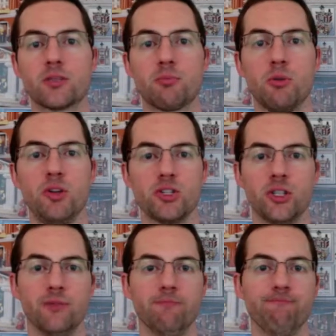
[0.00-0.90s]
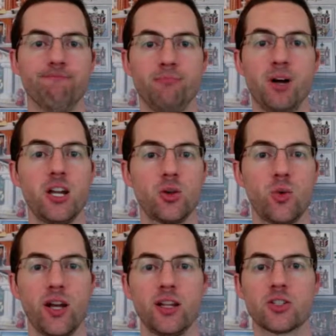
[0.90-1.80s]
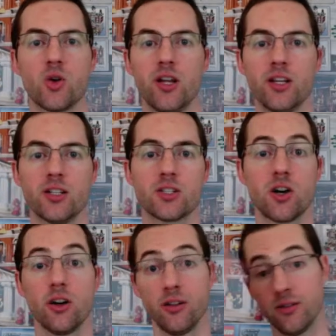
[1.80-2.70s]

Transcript: permission. But either way, let's go ahead and get started.